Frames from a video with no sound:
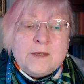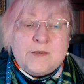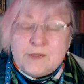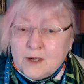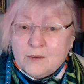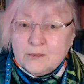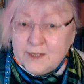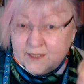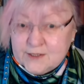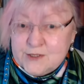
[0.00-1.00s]
So
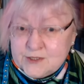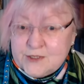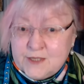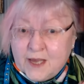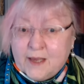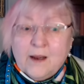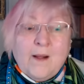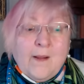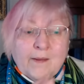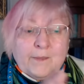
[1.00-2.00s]
needless to say,
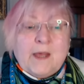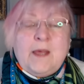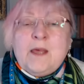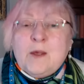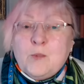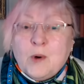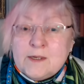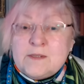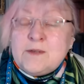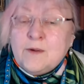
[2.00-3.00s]
he
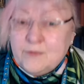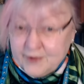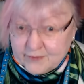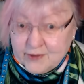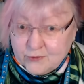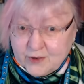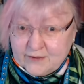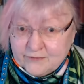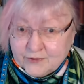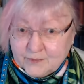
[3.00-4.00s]
was very
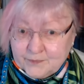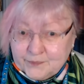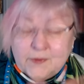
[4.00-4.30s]
grateful